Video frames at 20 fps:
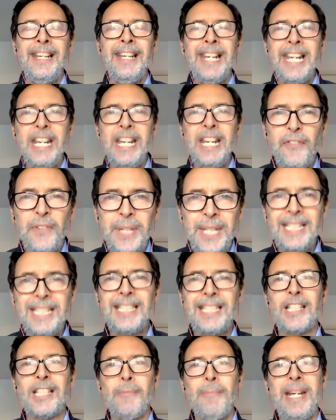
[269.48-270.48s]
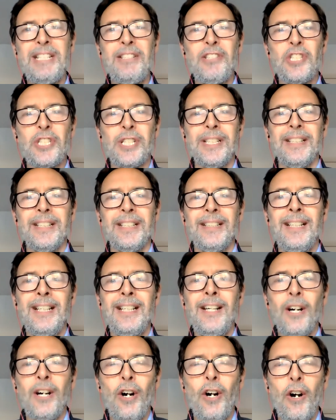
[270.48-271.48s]
If this dimension
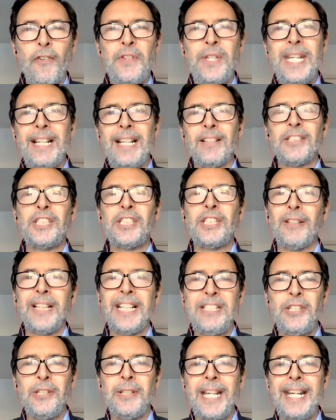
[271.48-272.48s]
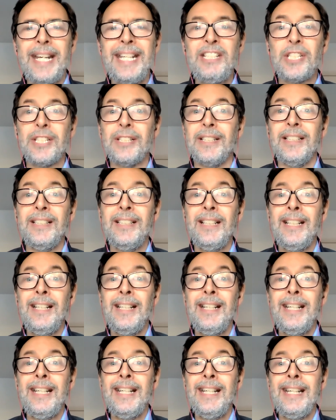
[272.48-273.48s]
of theological education
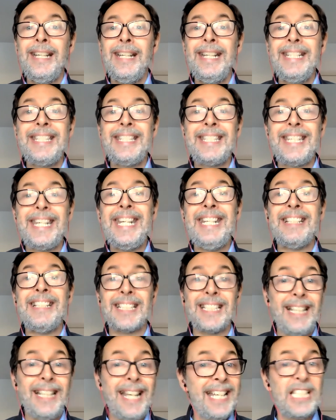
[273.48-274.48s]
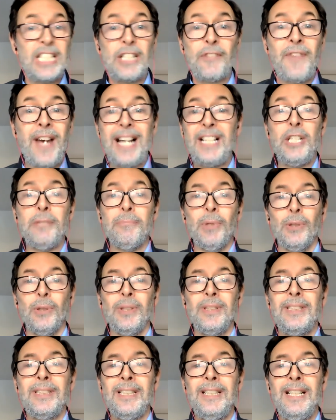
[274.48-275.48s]
is seen as less
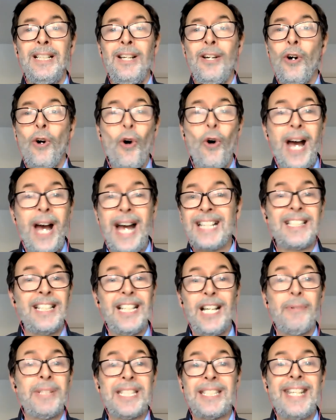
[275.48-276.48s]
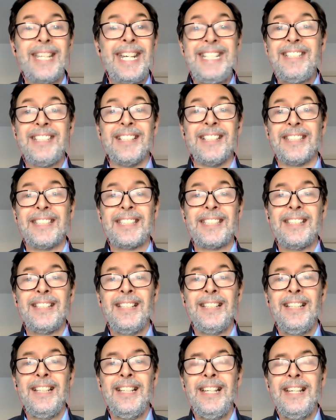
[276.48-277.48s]
valuable or has lower status,
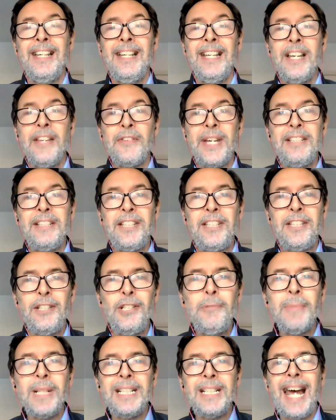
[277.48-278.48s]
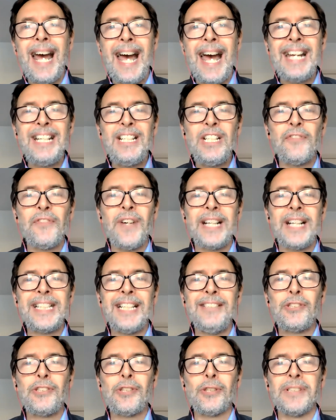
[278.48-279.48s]
then human and
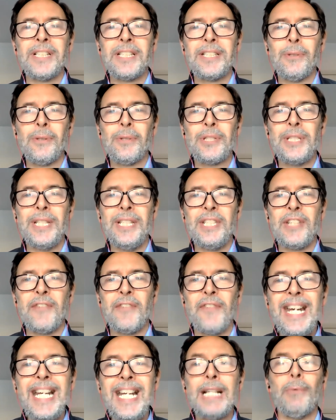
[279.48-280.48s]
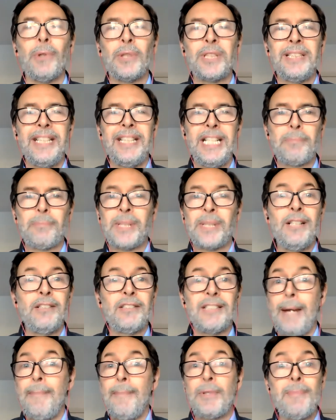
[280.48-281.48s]
financial resources available to these
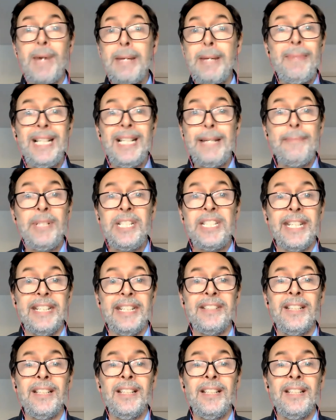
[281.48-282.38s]
programs may be limited.